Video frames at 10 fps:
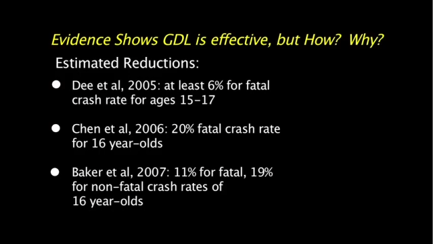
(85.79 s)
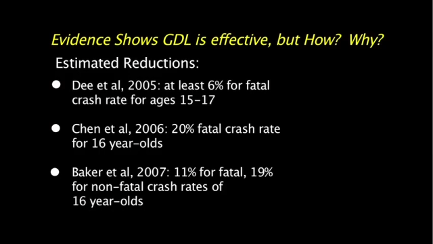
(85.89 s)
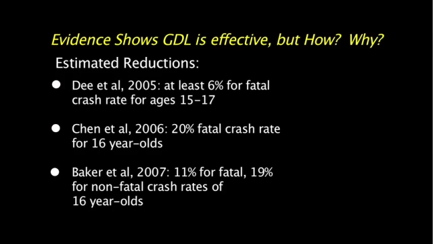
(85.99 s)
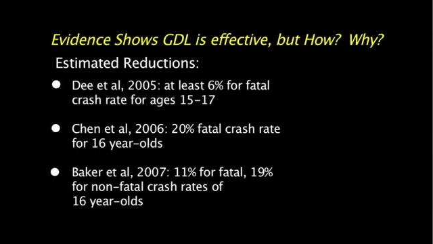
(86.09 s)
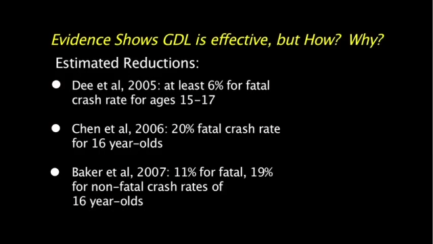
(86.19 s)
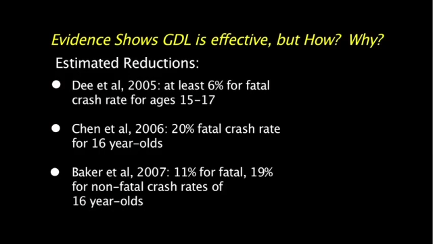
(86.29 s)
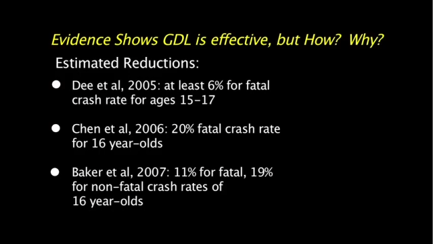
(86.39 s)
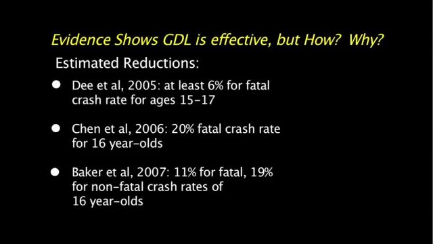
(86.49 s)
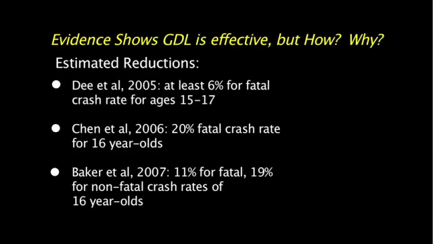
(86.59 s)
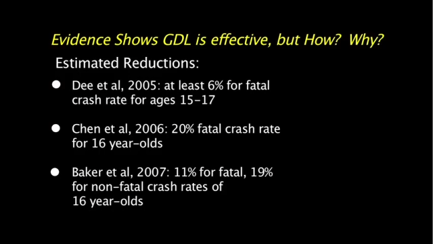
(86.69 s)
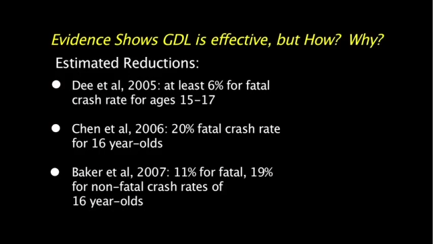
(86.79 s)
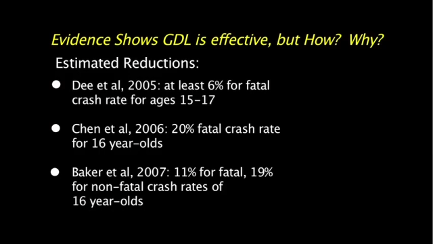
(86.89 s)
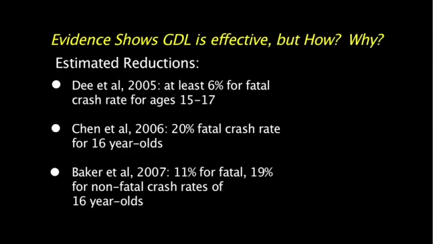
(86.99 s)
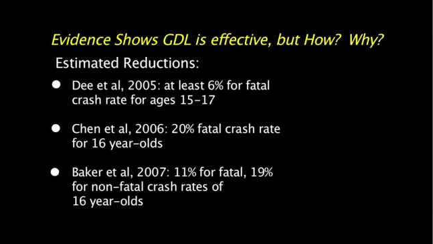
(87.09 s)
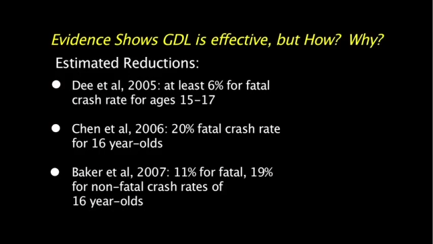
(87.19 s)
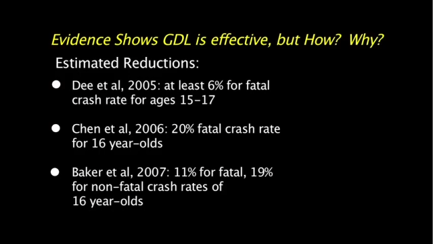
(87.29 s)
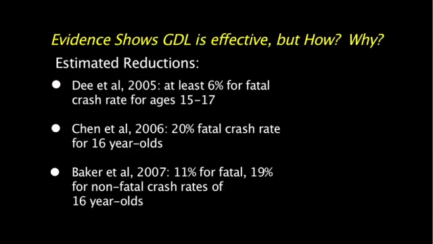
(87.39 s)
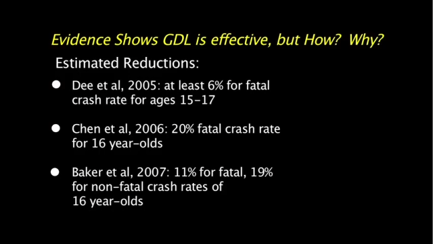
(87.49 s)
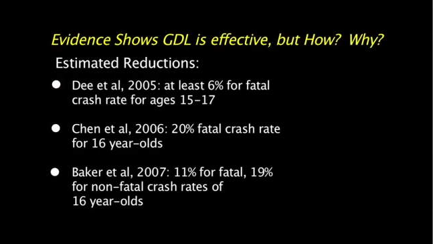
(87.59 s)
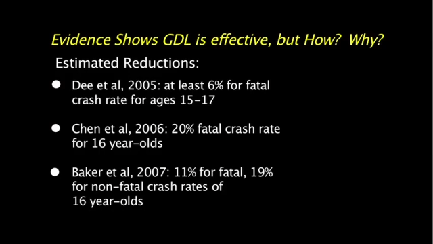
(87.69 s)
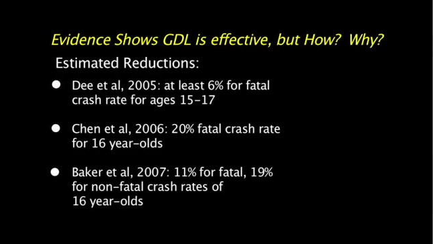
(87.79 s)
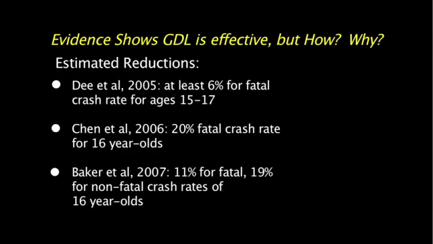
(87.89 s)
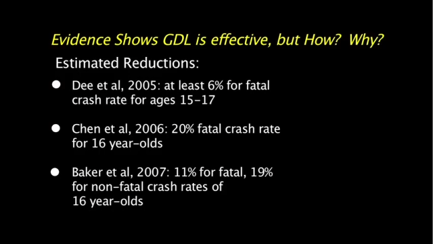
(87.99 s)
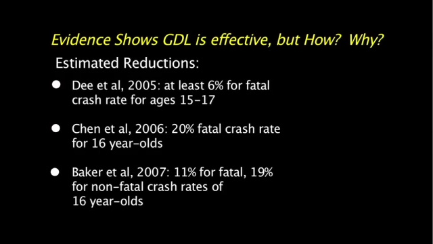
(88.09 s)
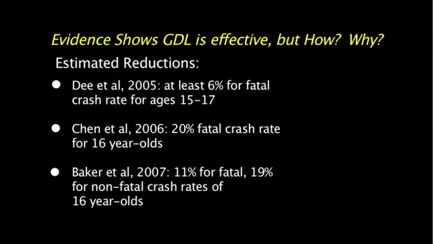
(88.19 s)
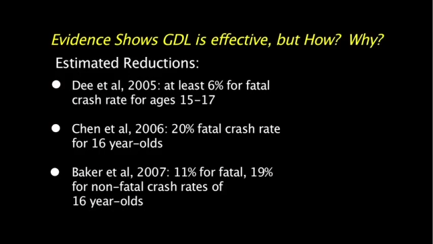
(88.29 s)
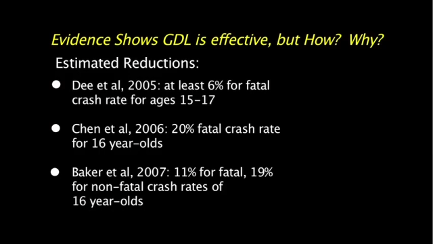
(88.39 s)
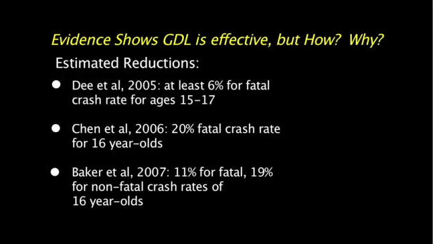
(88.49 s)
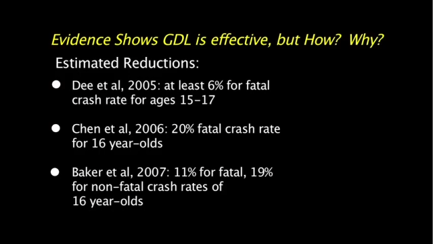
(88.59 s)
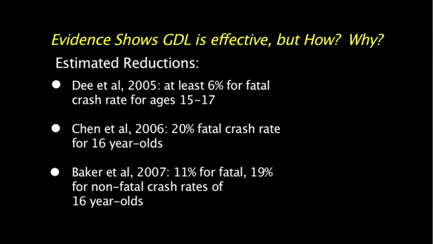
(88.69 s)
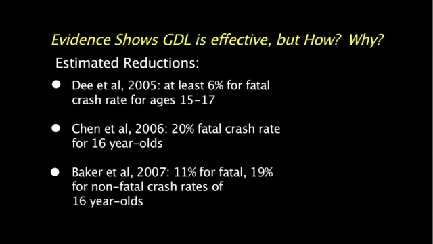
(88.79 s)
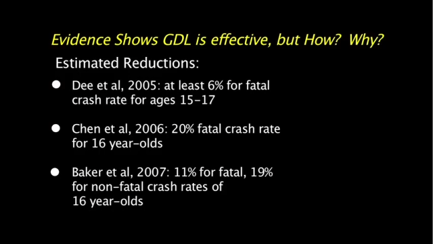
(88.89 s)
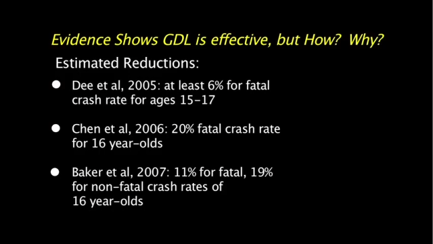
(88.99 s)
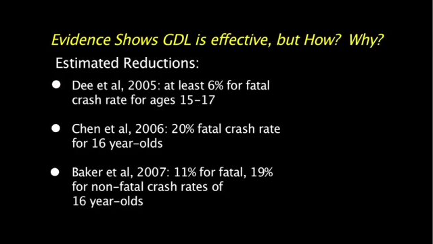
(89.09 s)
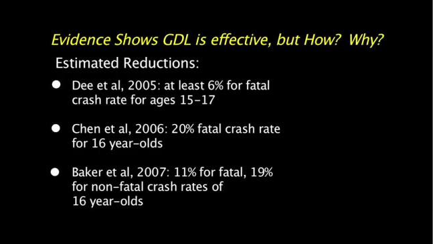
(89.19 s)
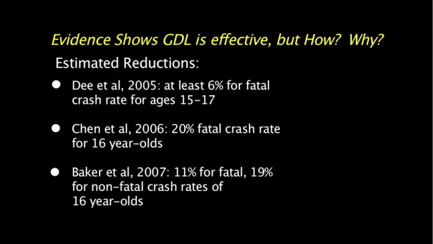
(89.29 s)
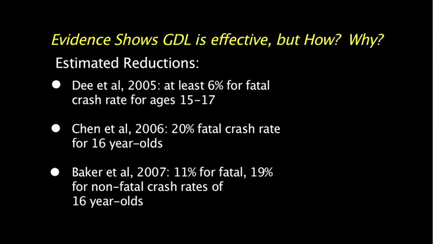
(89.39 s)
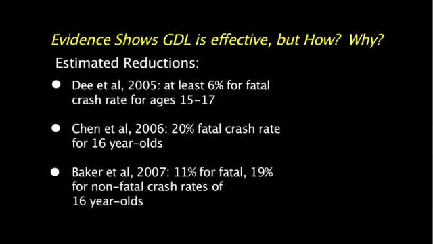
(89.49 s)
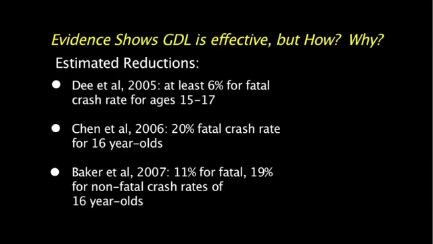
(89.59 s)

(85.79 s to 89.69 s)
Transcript: [unreadable: no face in view]